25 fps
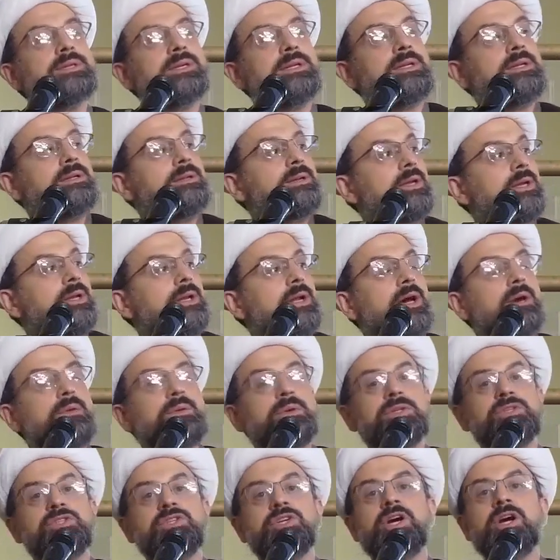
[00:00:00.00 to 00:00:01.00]
in
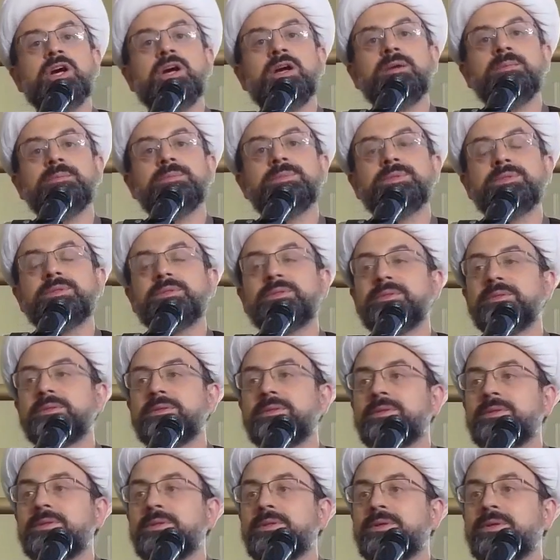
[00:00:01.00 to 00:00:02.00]
our jobs,
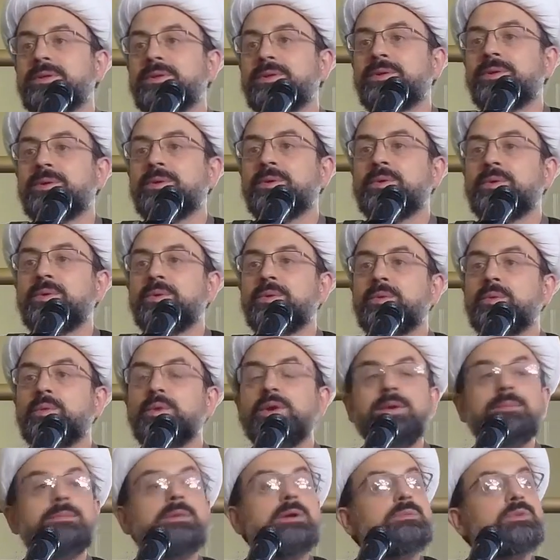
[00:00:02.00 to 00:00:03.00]

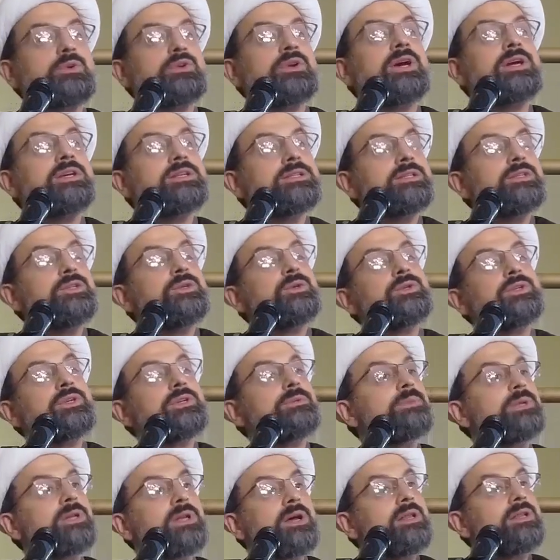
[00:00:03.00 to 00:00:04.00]
we memorize new
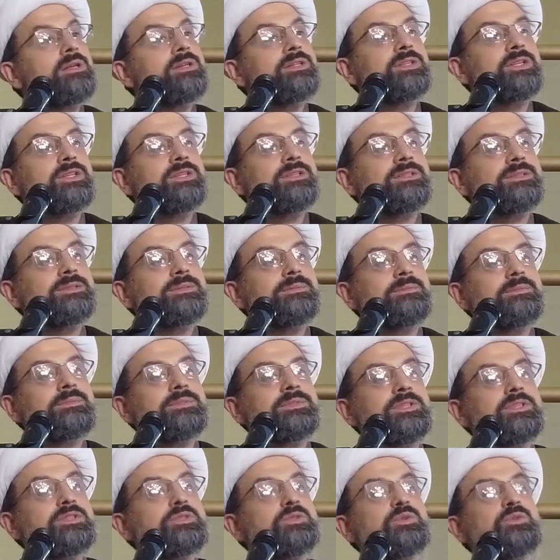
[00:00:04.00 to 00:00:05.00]
terminologies
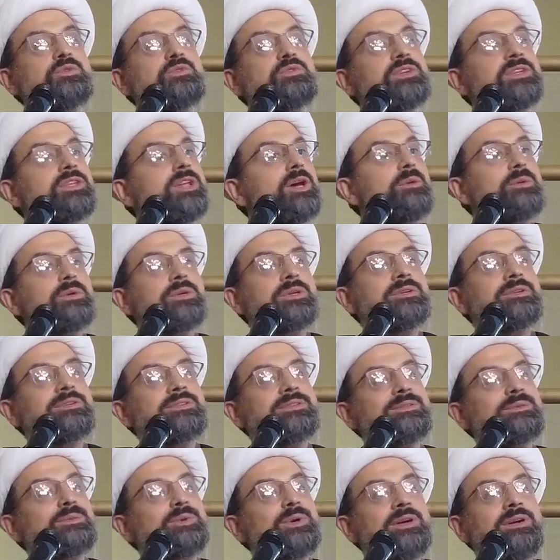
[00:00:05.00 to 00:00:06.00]
just to fit our
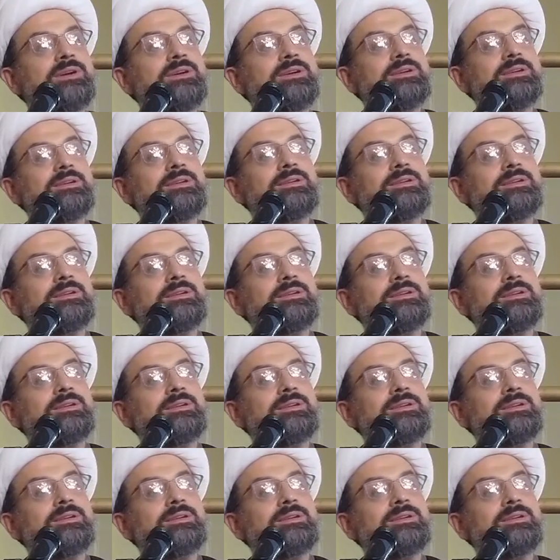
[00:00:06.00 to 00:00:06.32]
what?